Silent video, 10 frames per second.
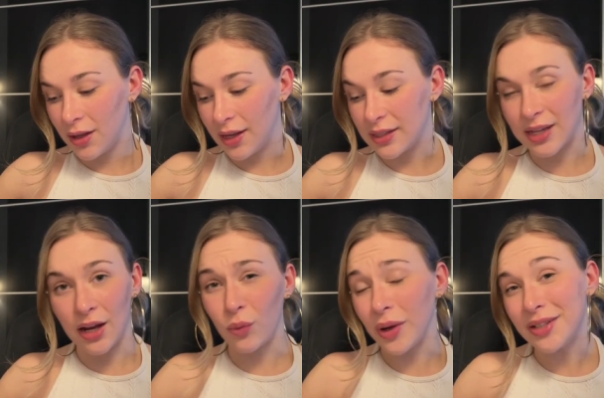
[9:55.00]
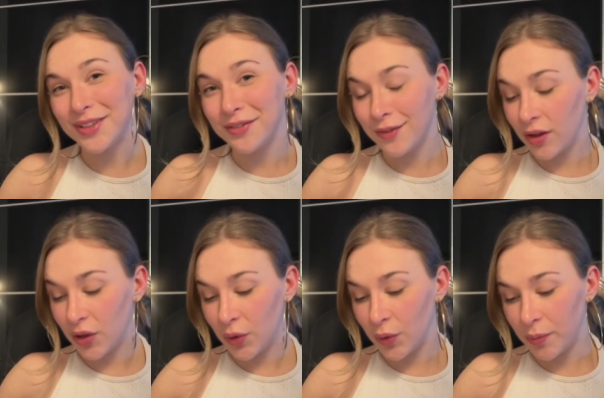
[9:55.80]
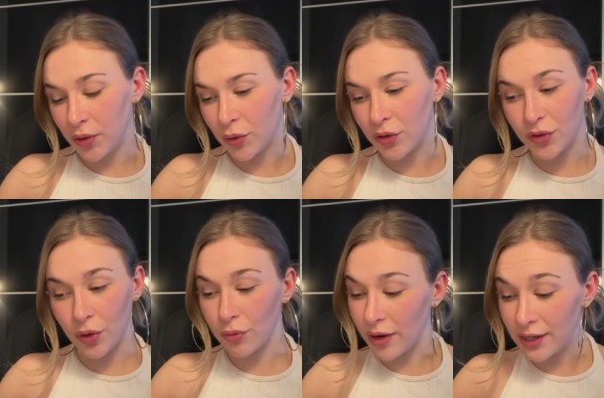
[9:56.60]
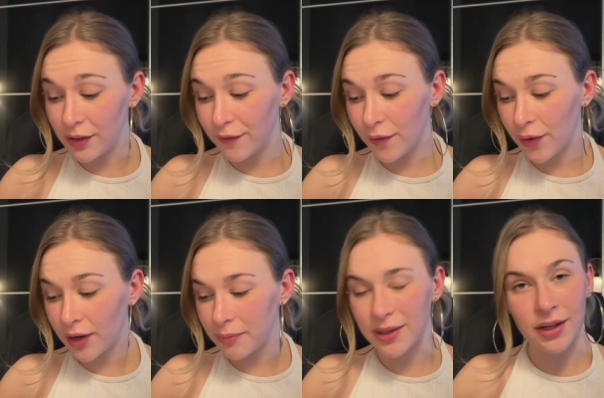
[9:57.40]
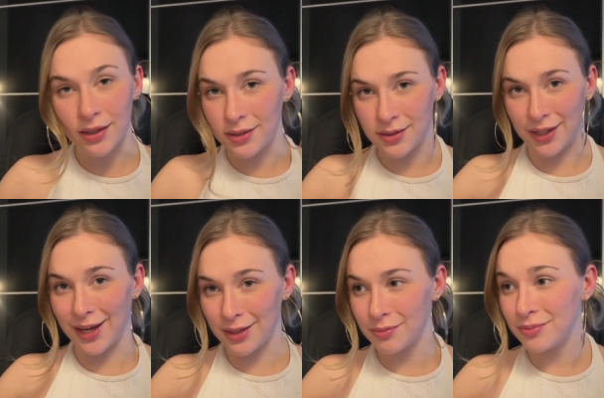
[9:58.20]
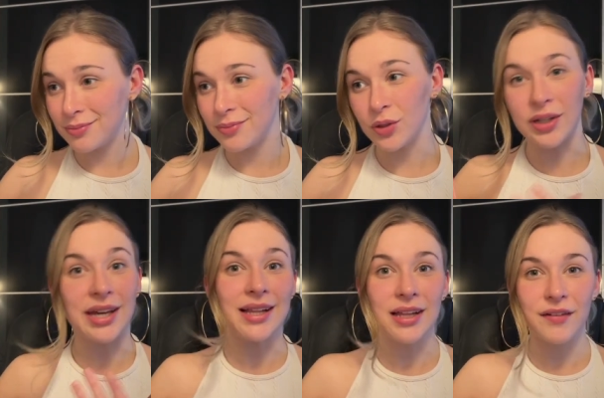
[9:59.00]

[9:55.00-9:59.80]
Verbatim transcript: is kind of waiting for you, but you're just not ready for it because, again, you're healing